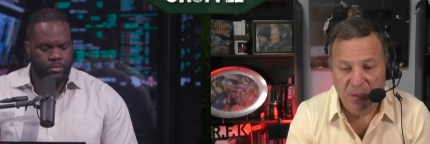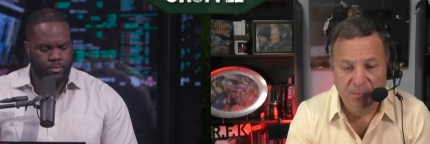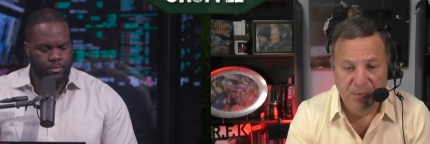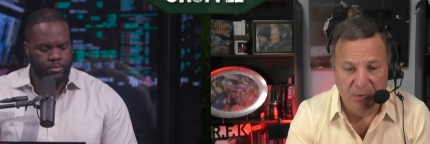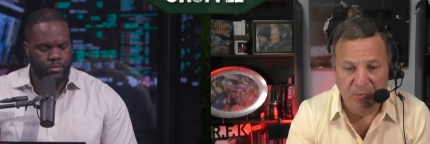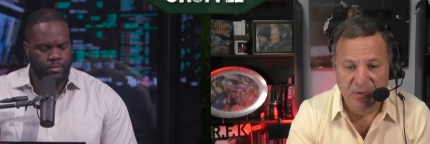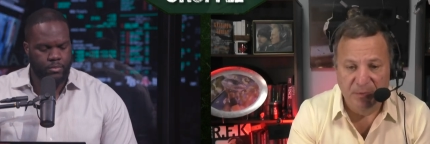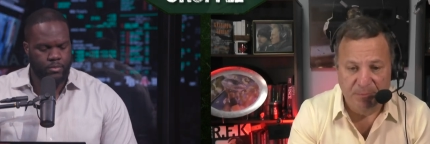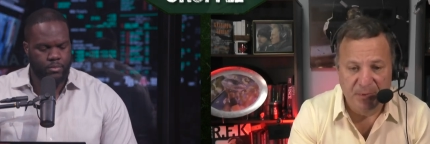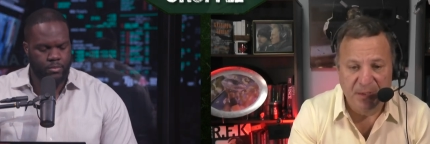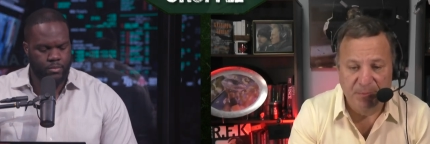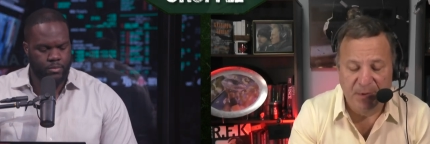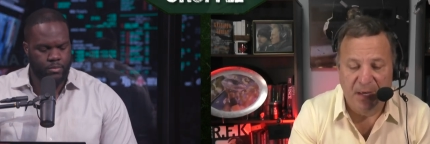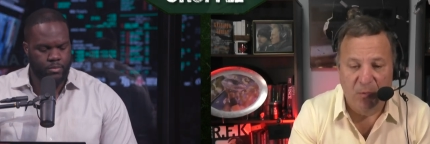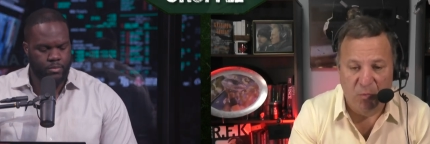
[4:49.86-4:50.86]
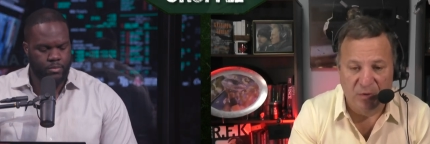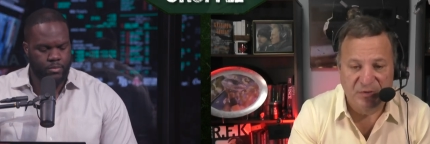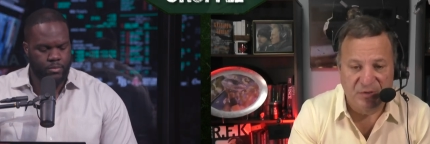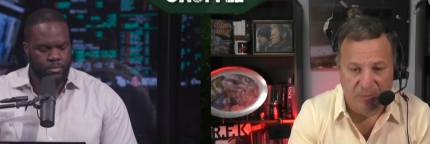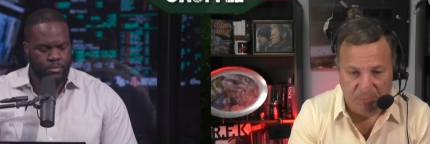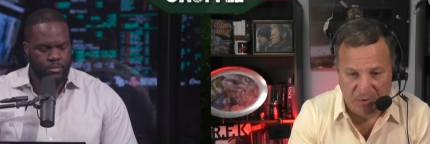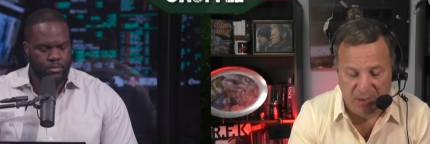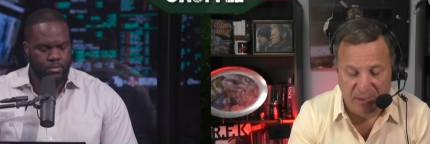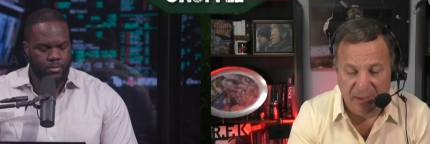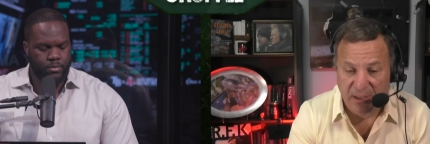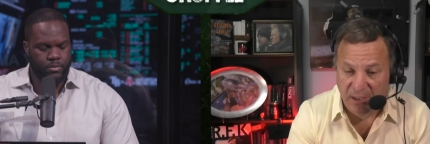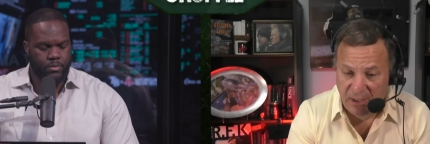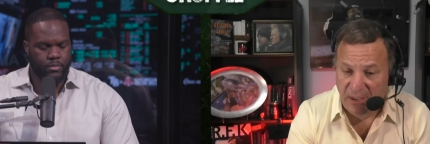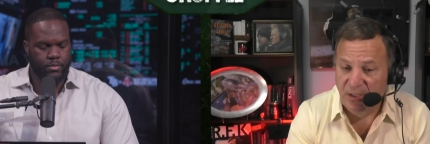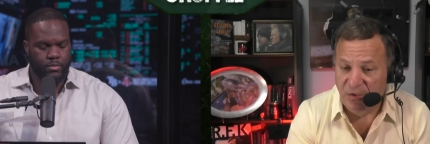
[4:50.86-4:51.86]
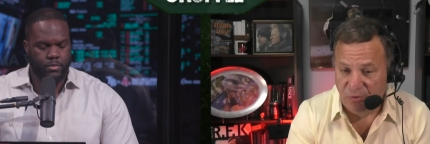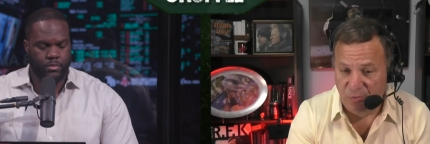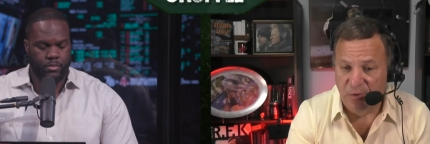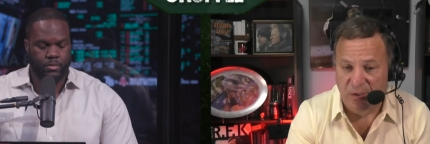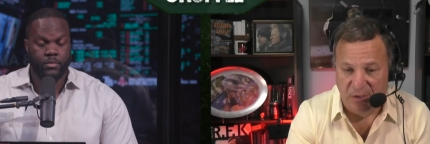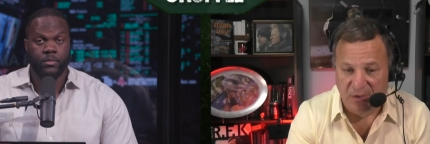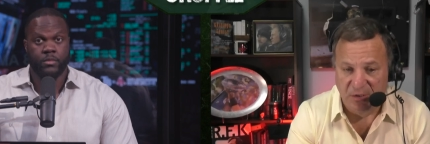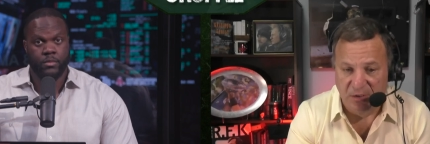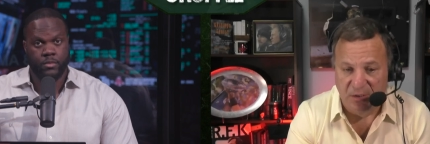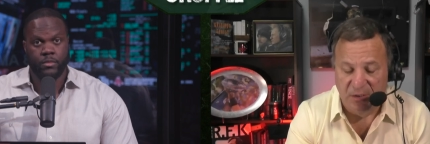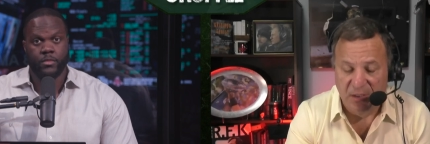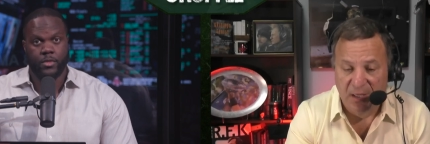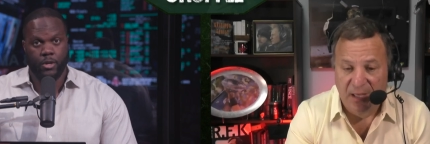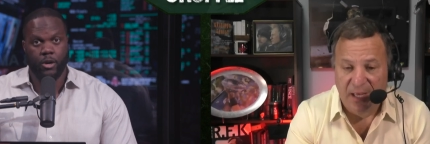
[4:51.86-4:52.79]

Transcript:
Speaker 1: But when the big man wants to play, he's really good.